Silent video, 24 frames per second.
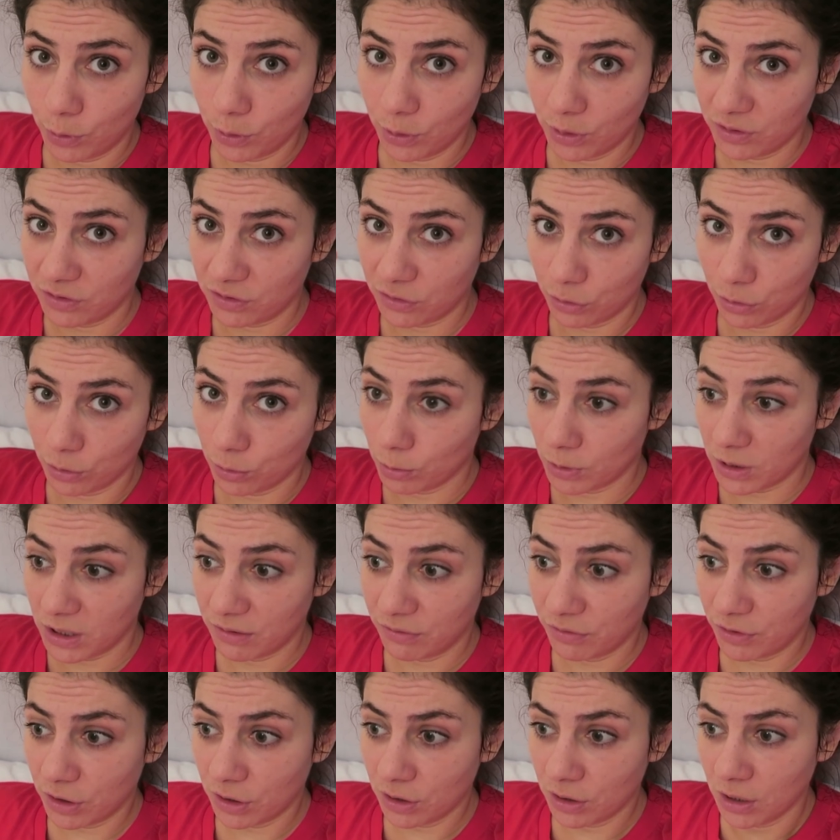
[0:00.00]
books or
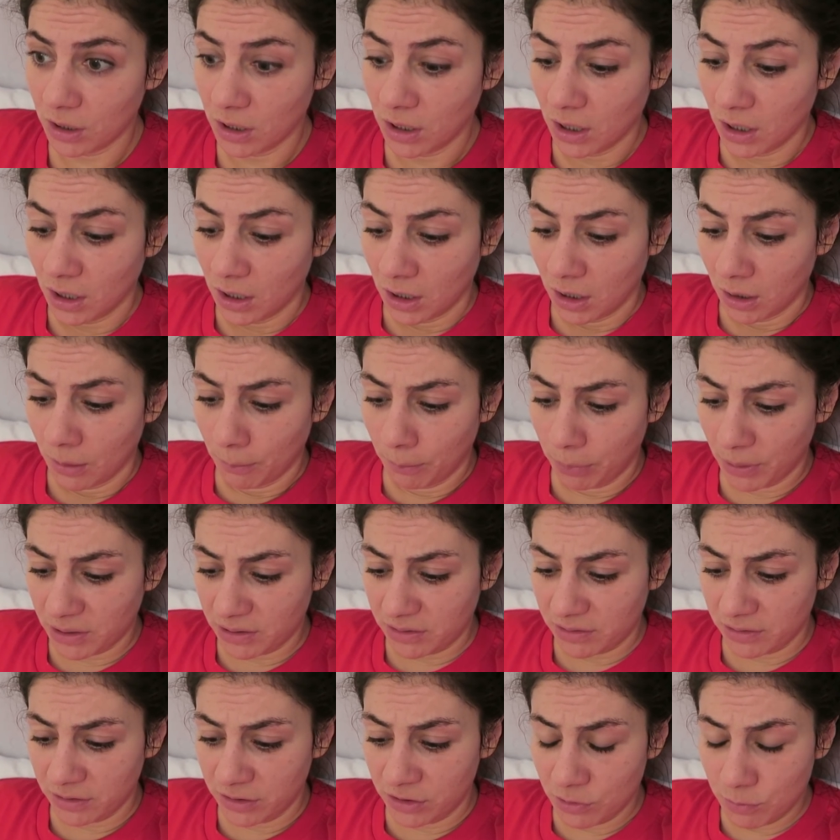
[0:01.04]
whatever.
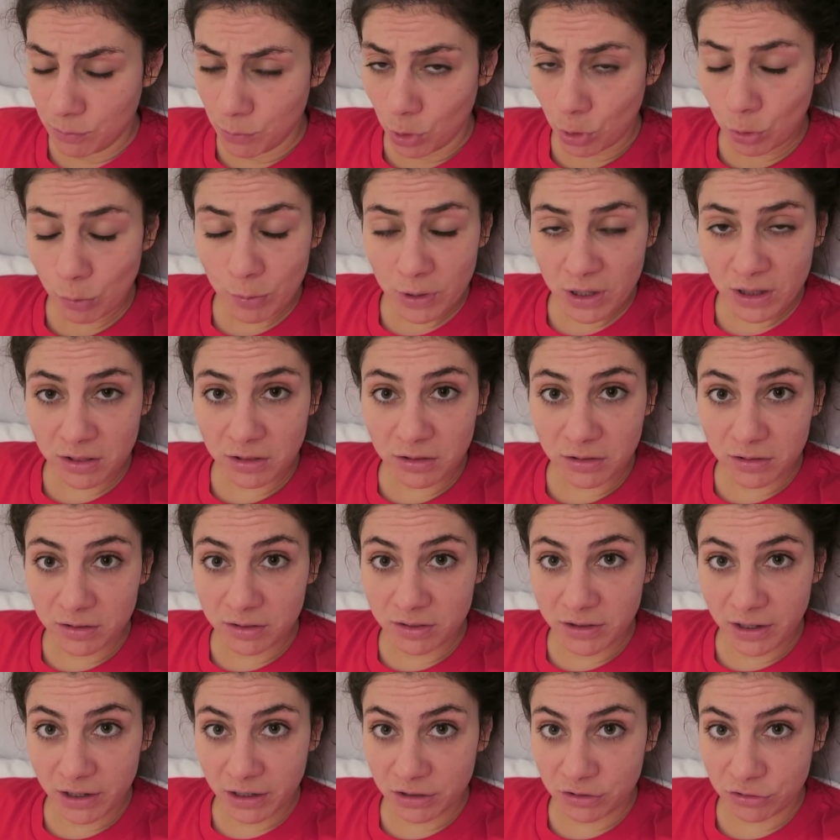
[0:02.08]
But the
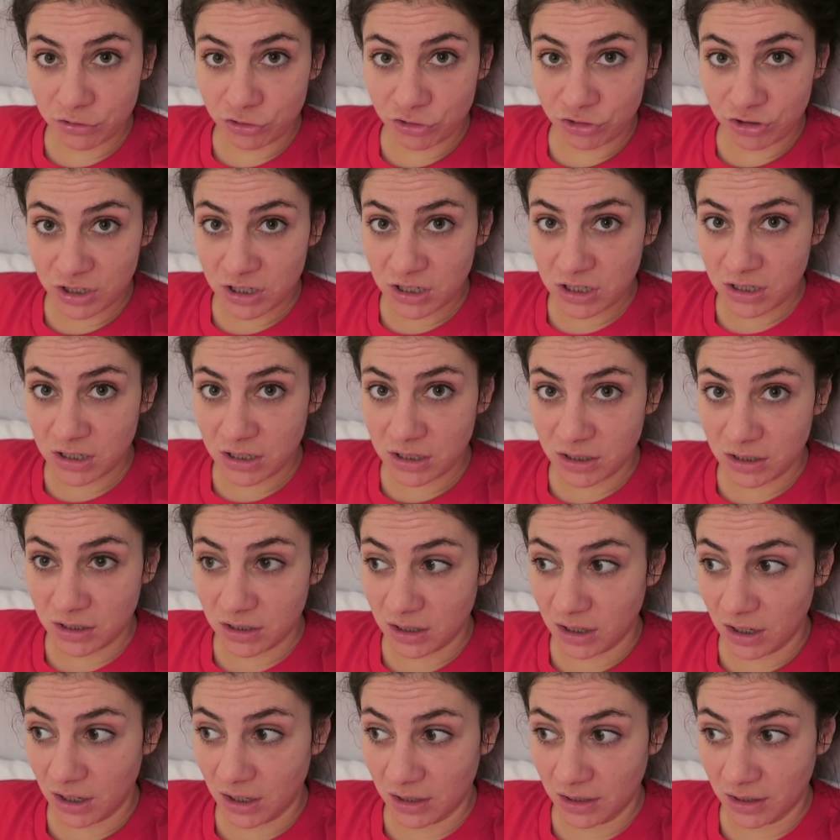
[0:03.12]
moment that she
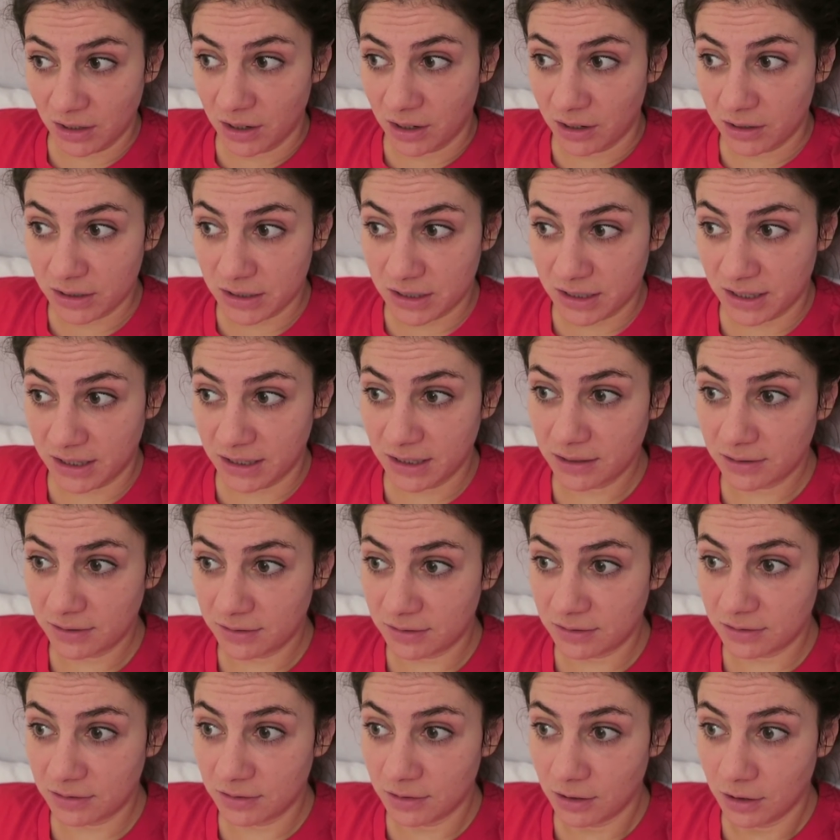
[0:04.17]
and the guy
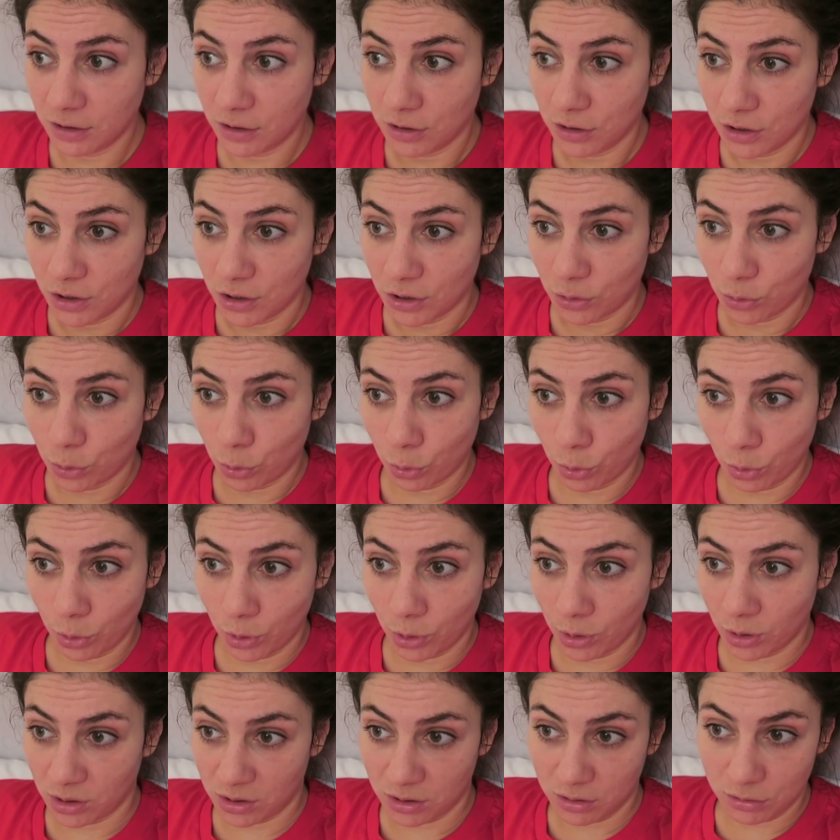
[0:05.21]
kiss,
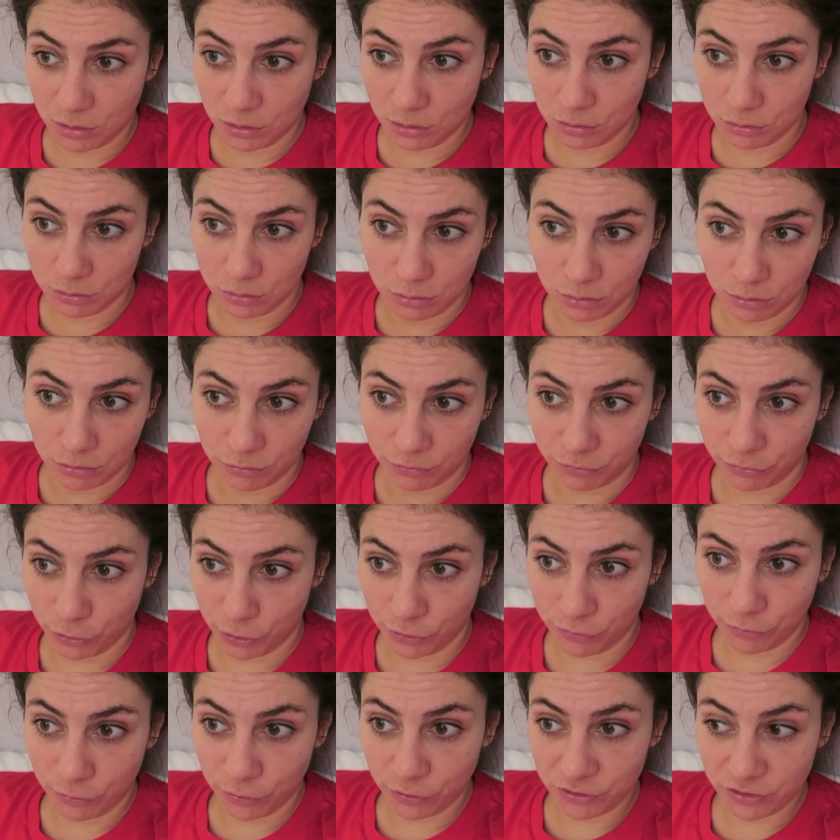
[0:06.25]
or, you know, for
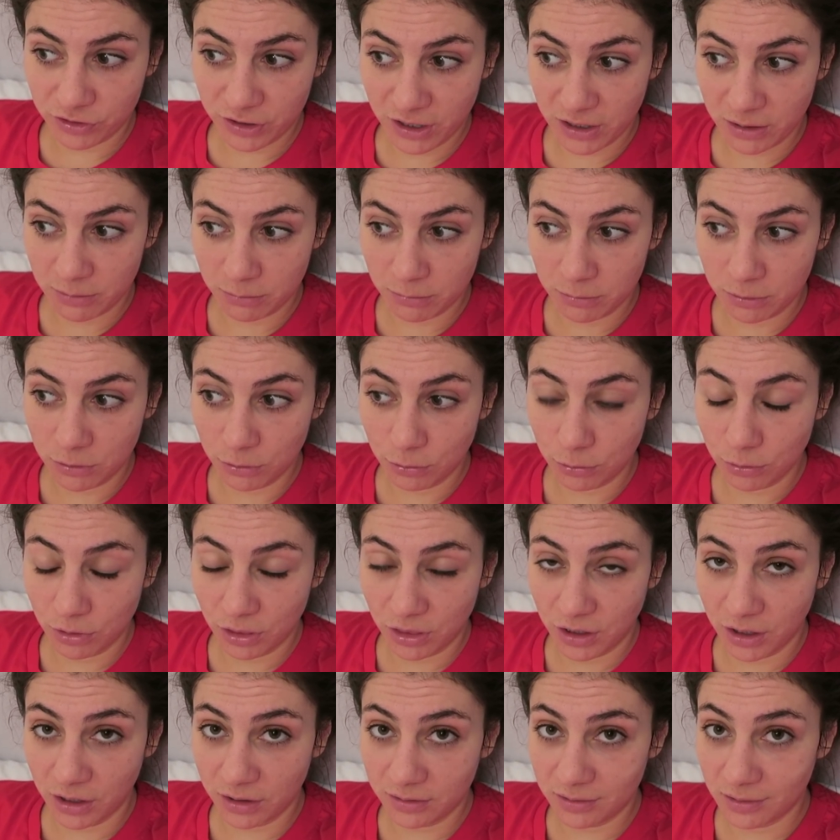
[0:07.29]
the first time do
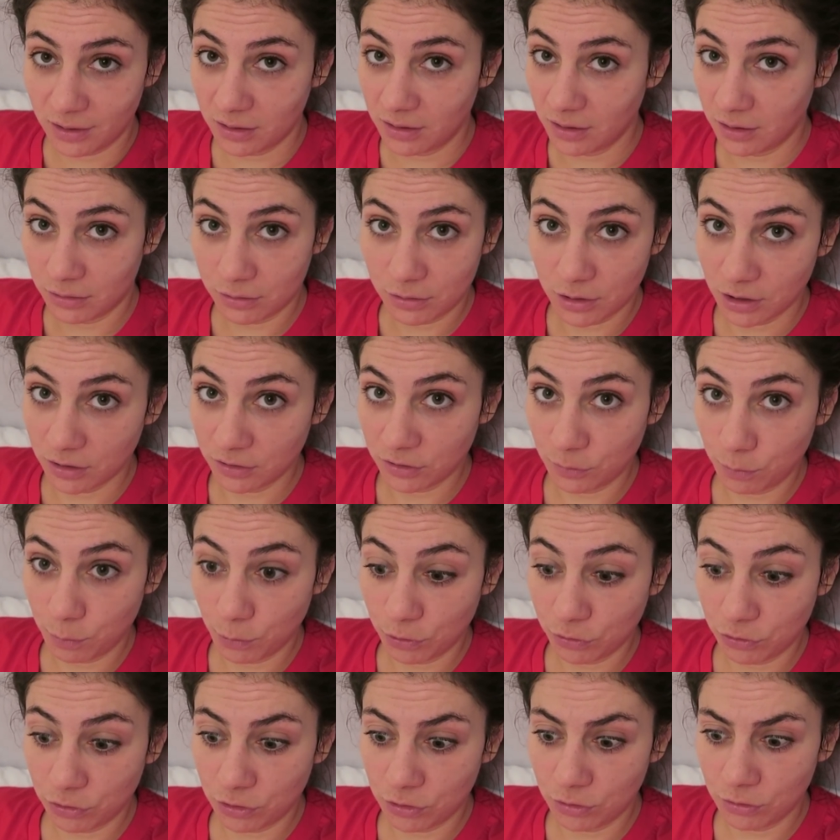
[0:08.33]
things that they're not
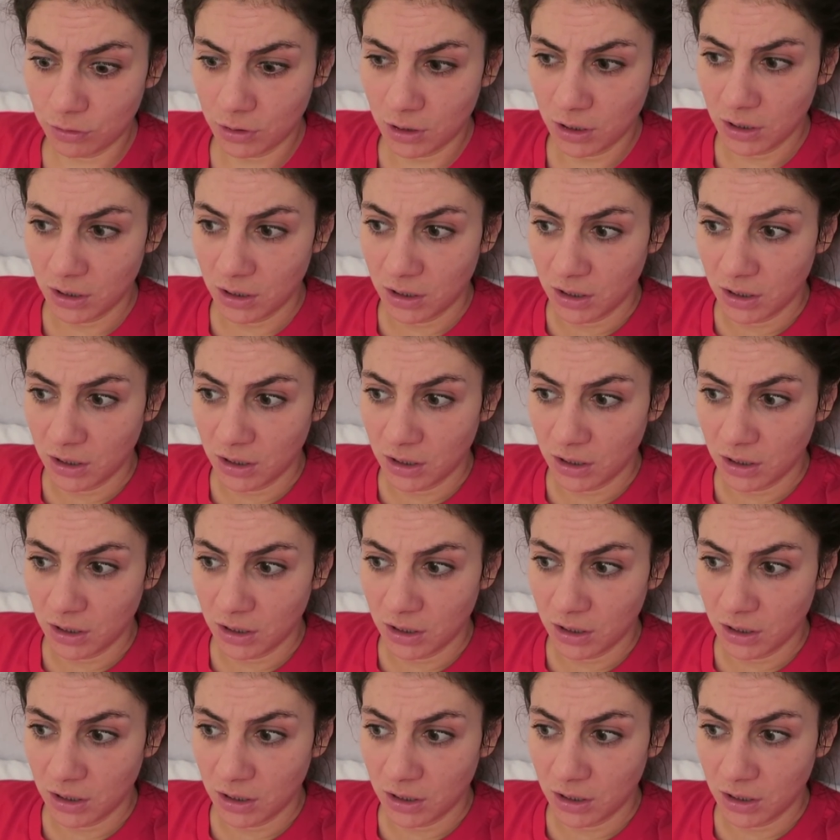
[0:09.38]
supposed to do,